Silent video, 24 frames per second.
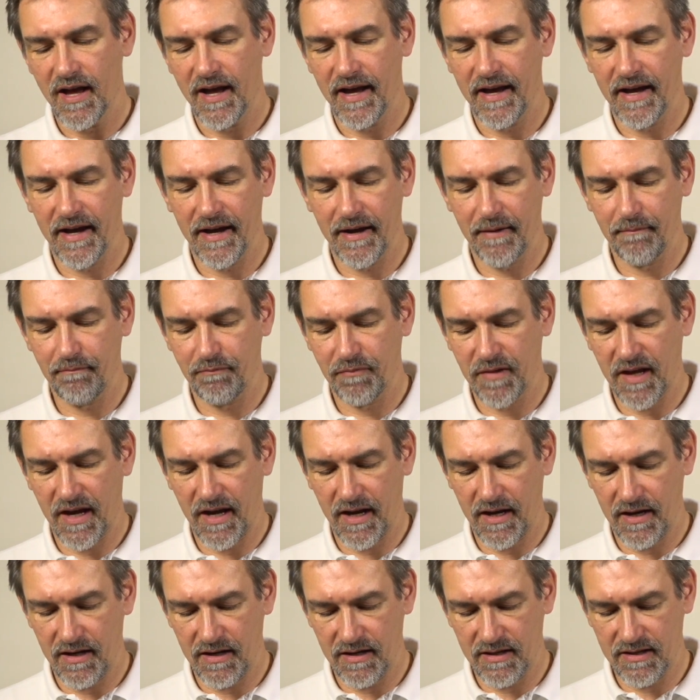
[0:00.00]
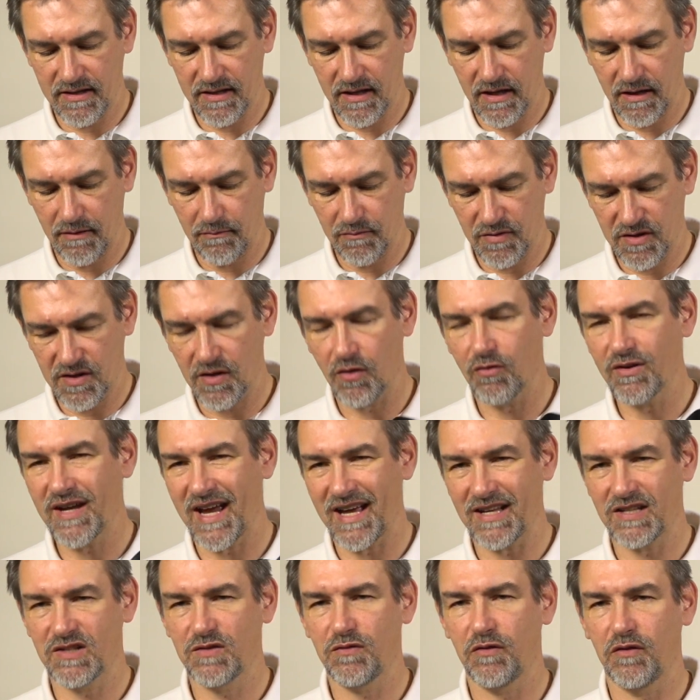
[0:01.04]
So
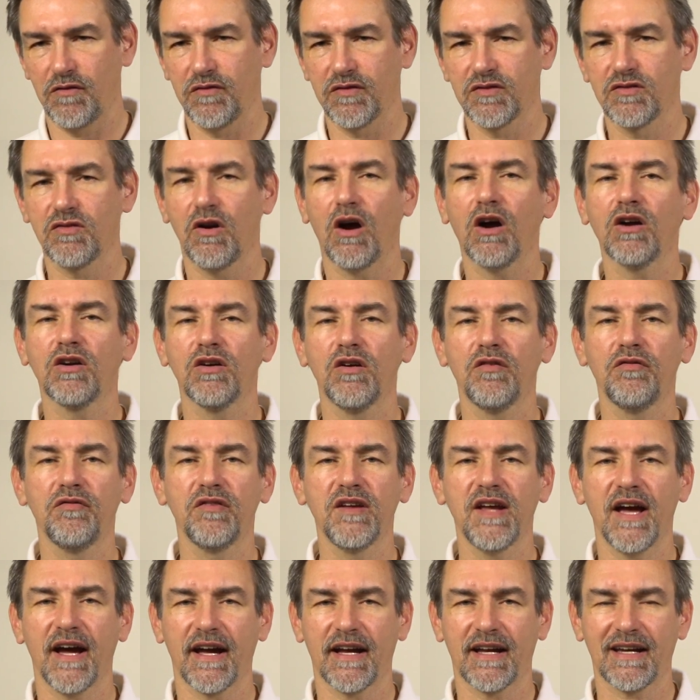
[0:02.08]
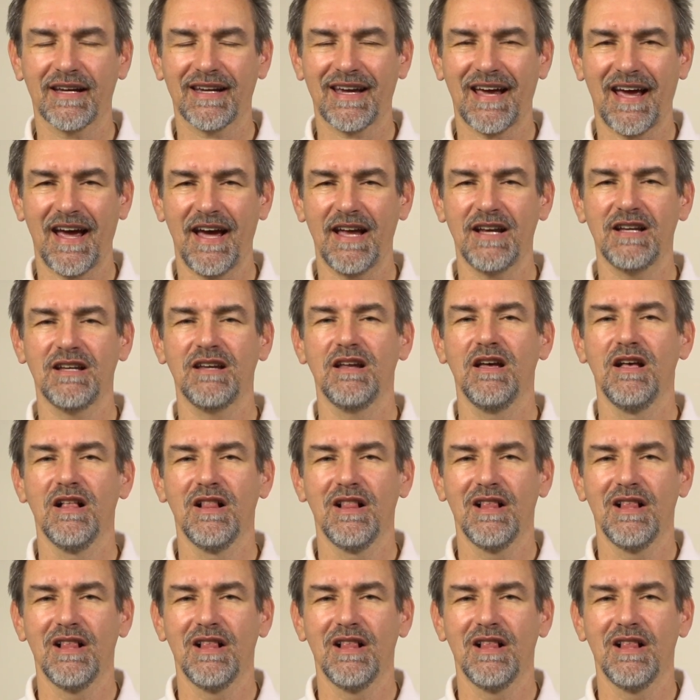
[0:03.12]
yes, for photography, I can